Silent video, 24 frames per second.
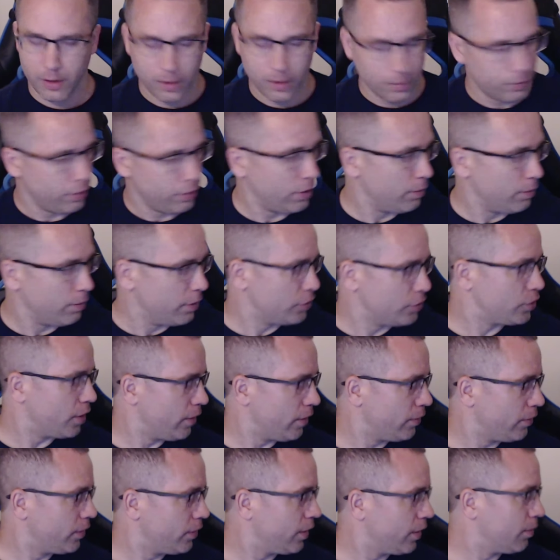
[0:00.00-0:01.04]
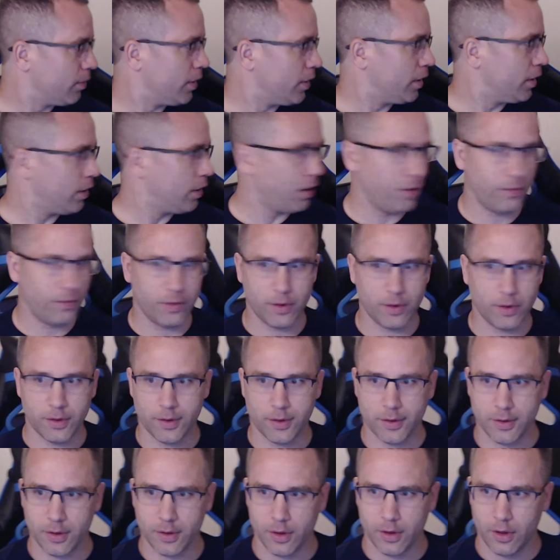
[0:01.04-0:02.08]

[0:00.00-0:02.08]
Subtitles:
pretty much everything in my office.